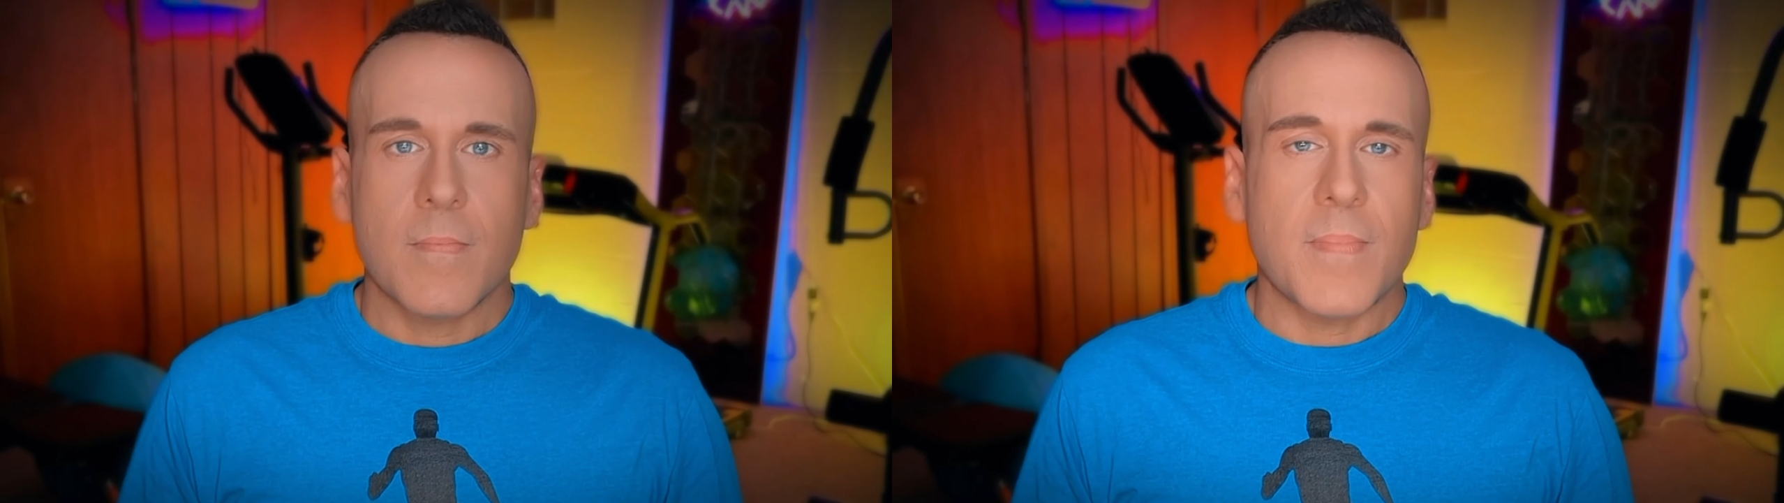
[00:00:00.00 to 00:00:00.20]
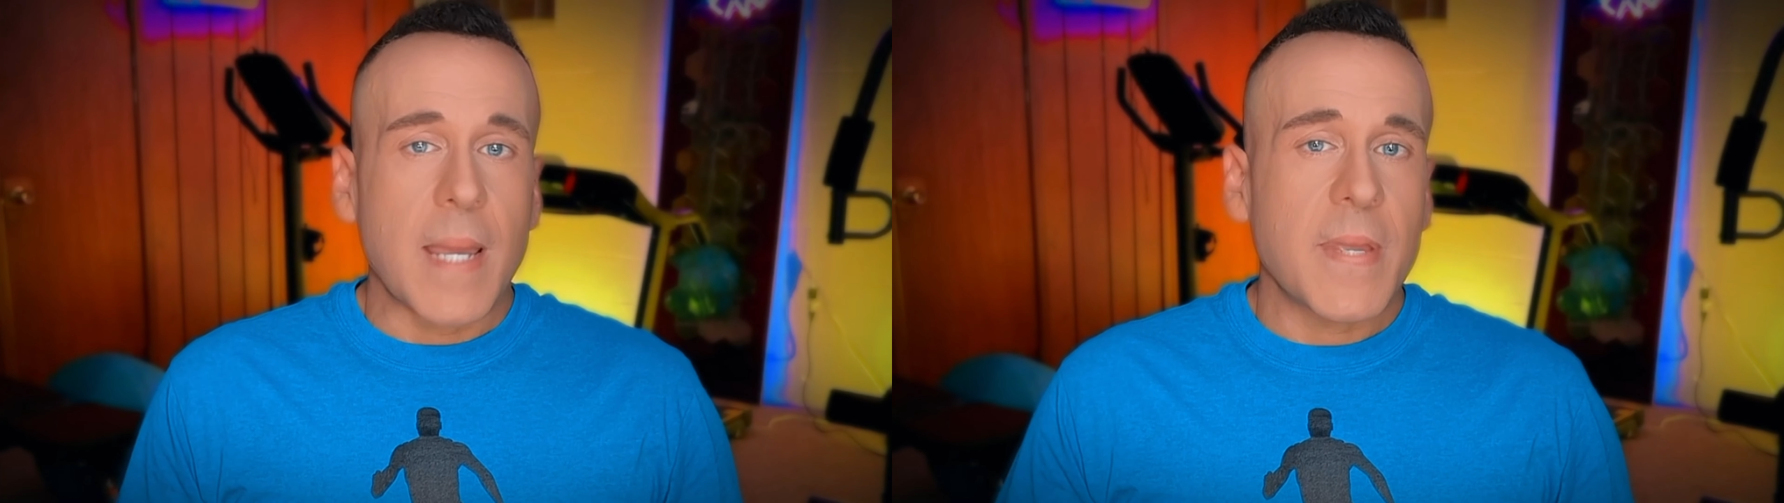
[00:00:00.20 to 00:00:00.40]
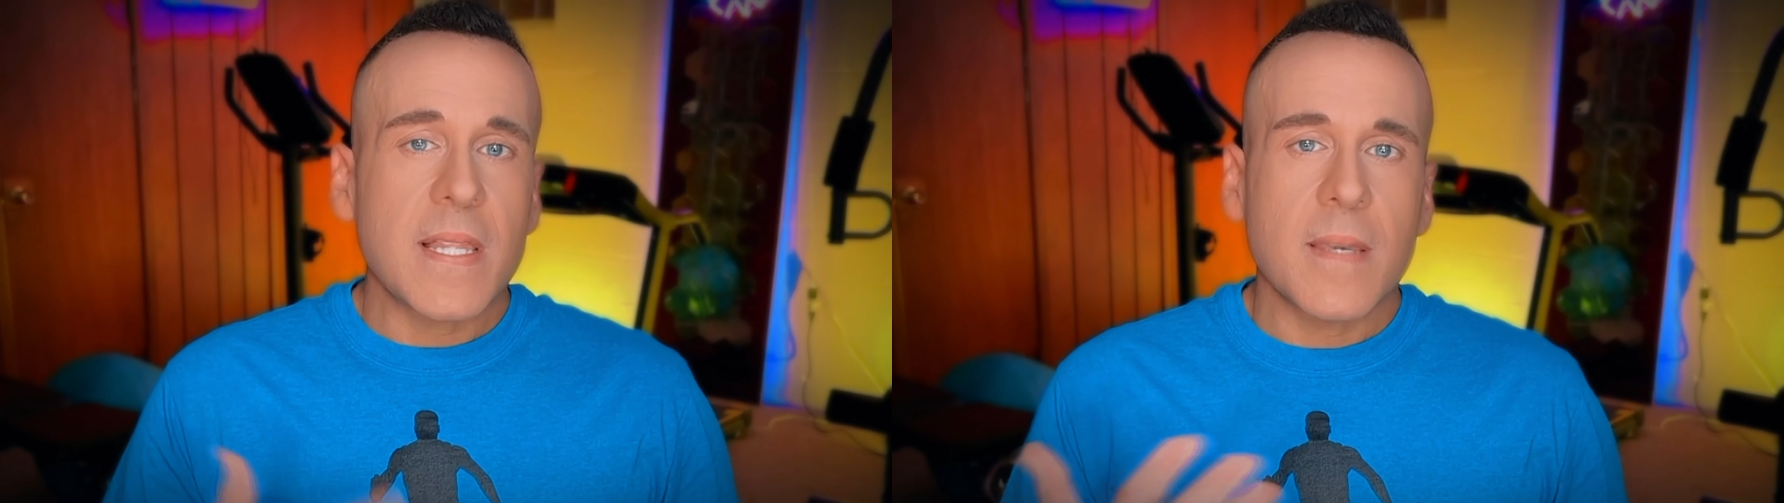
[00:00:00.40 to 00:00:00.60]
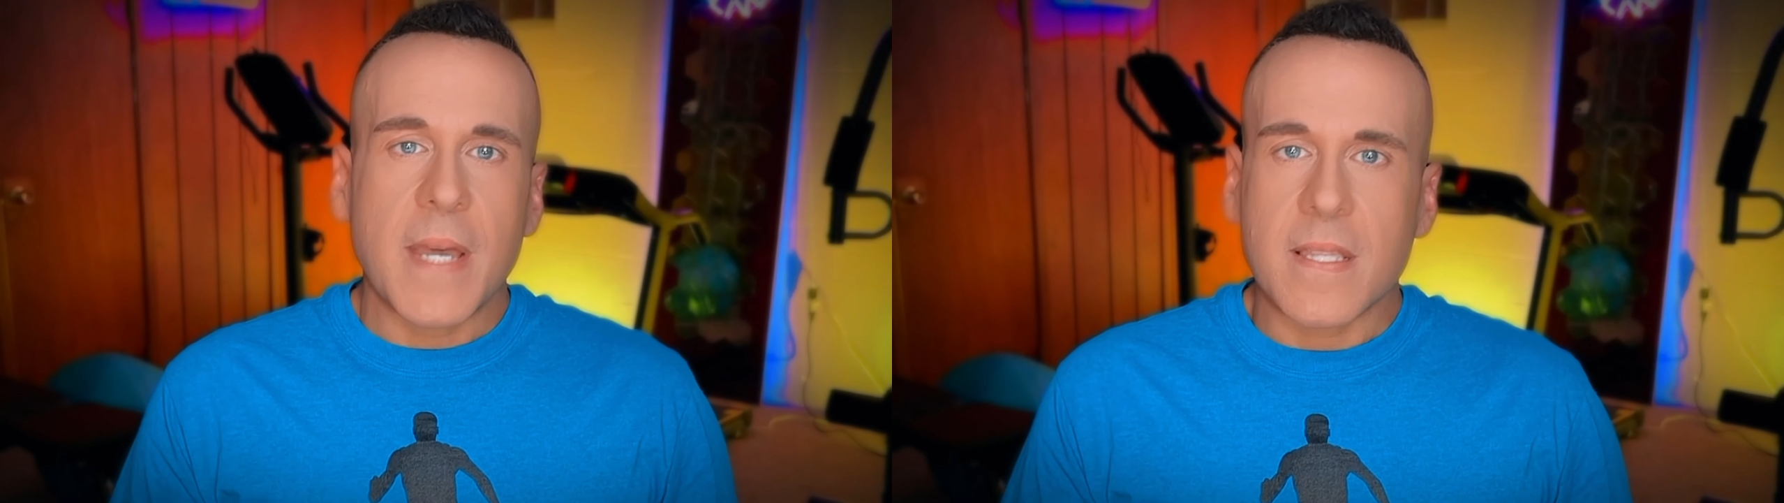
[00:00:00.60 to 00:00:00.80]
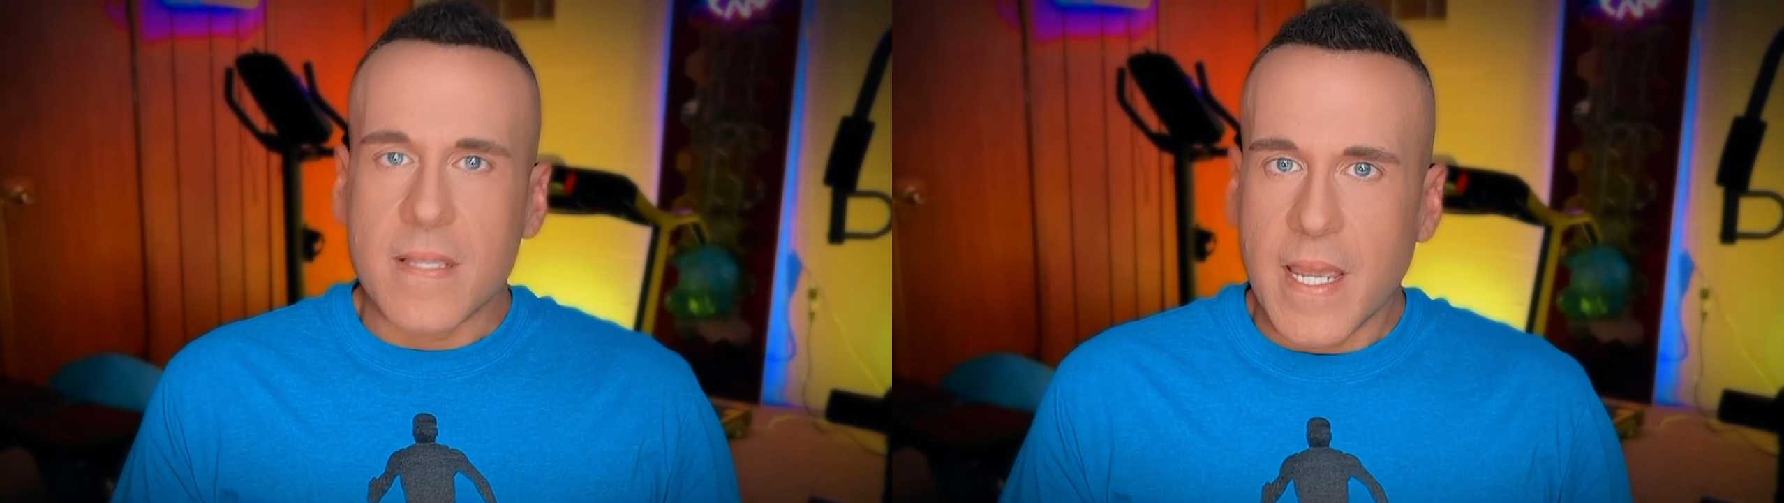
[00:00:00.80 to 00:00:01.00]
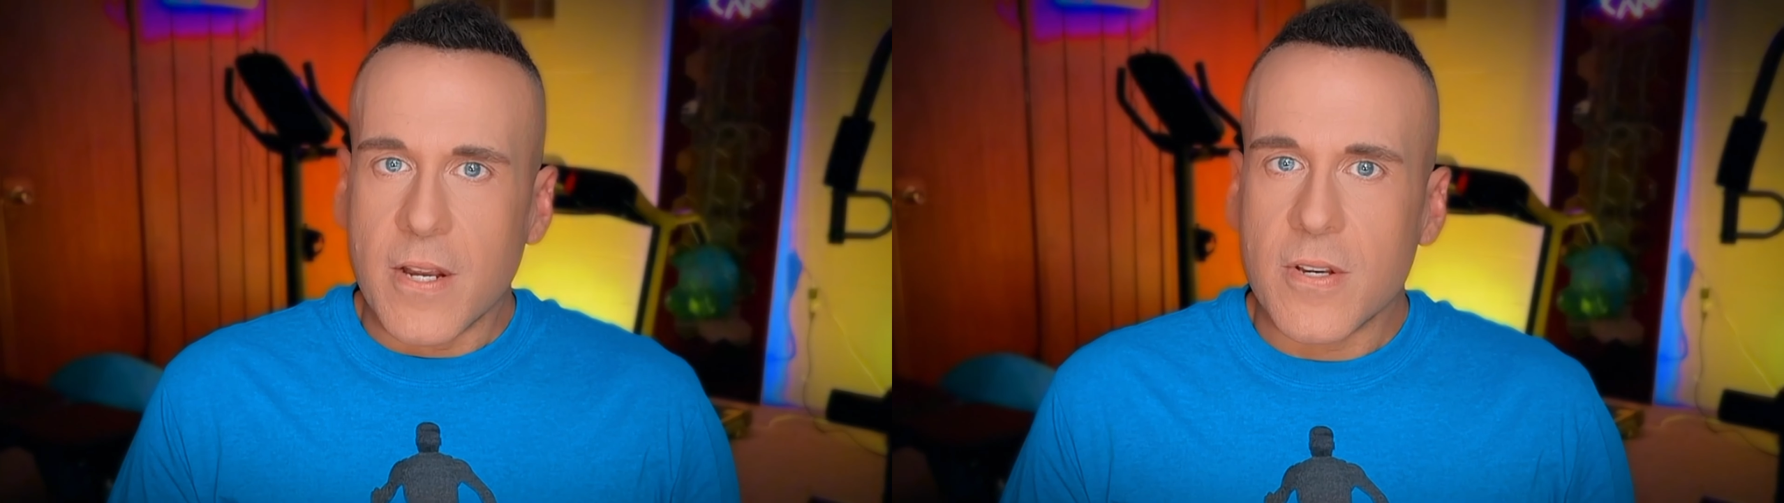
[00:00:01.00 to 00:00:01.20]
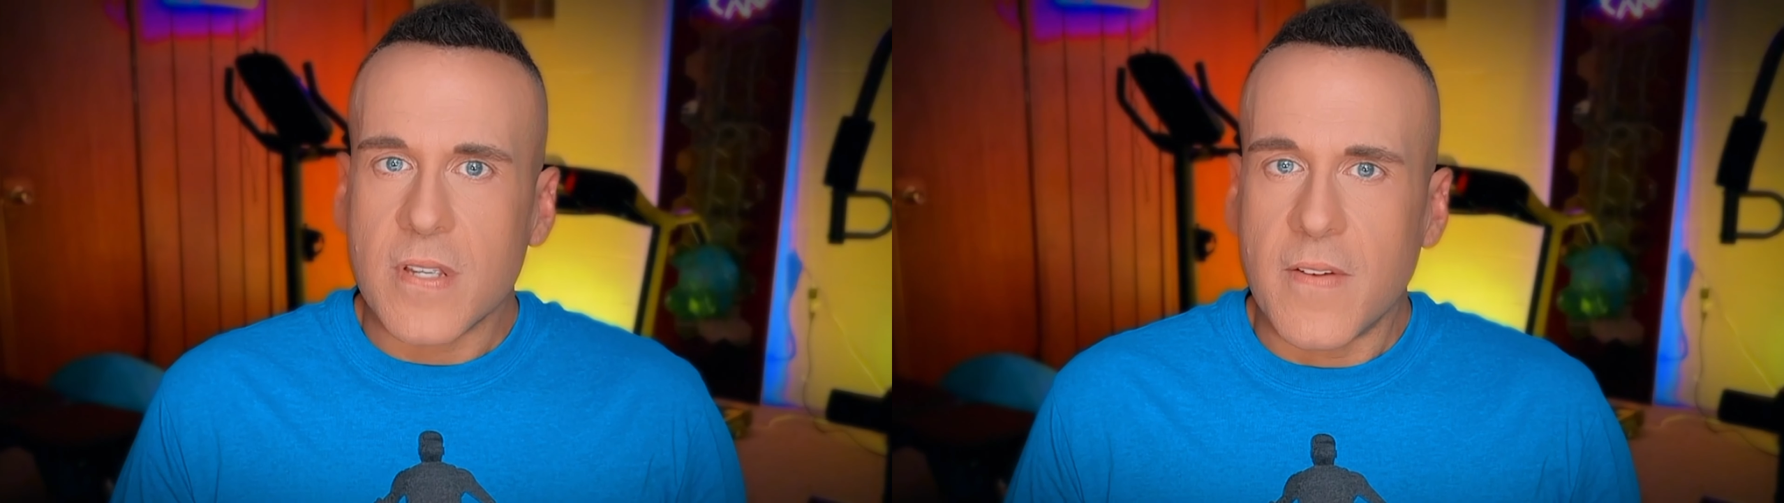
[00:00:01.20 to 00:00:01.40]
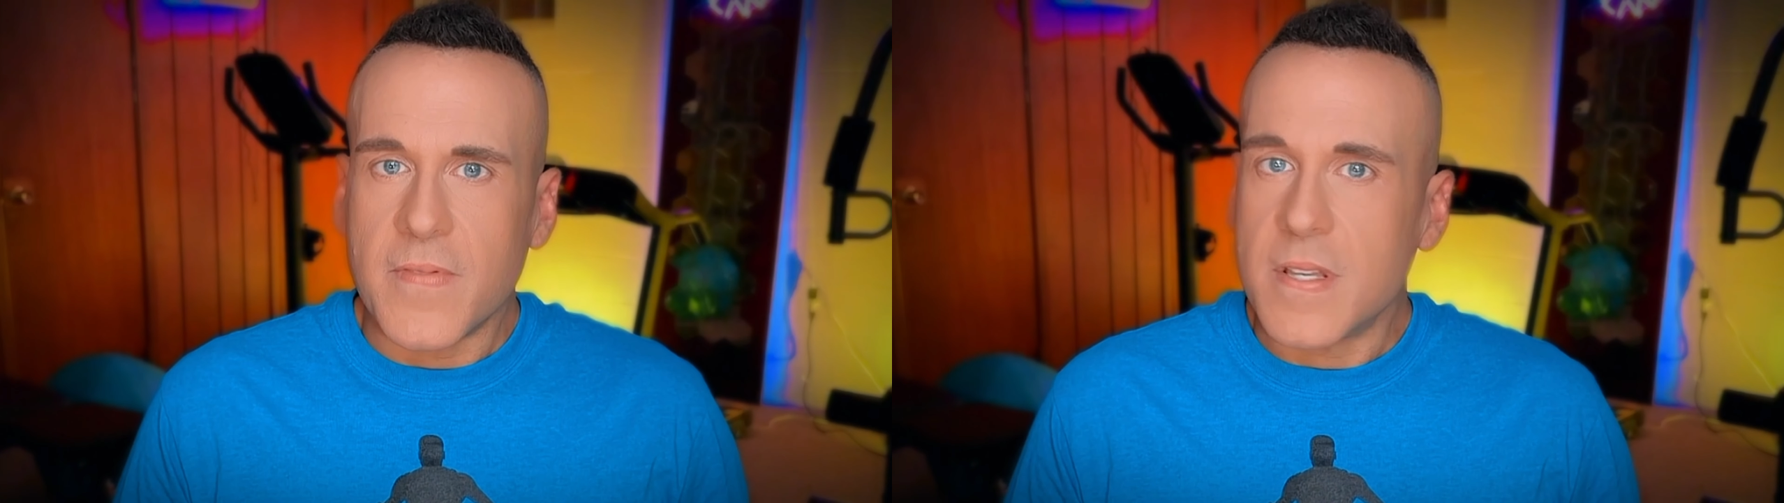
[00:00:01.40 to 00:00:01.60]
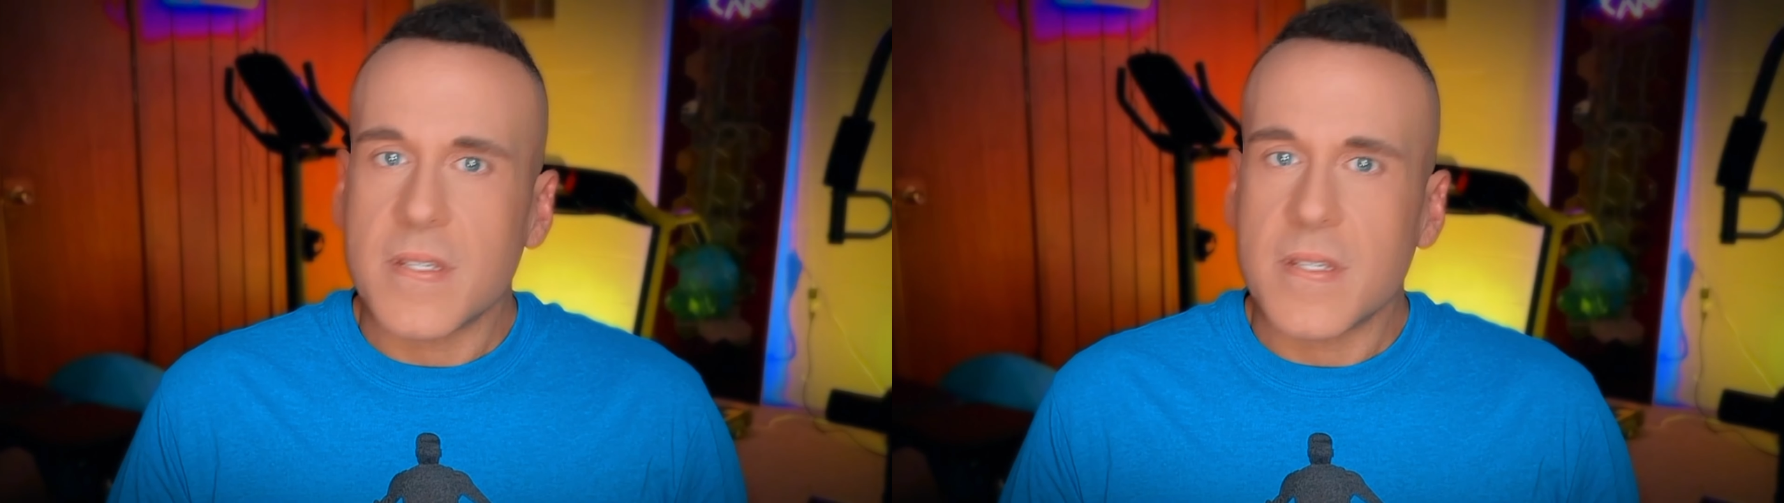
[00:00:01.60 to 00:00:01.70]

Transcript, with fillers: By peeling back the layers of the